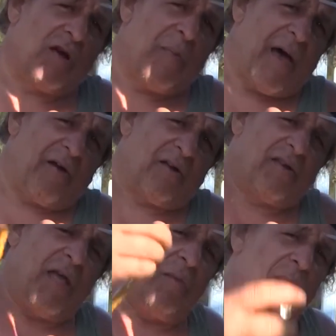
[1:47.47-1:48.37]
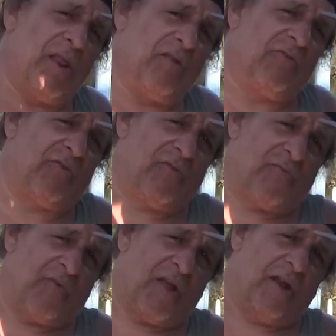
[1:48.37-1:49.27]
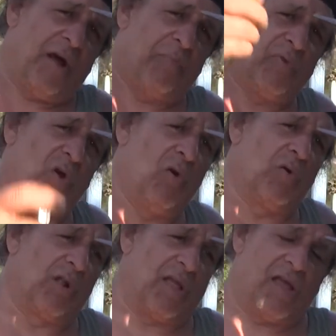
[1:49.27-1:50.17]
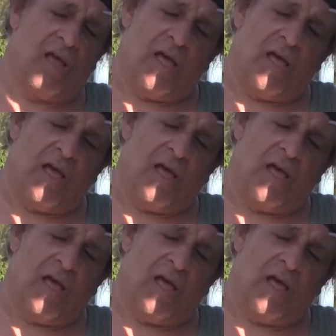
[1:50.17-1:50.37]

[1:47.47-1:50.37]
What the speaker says: about 10 minutes to free it up totally,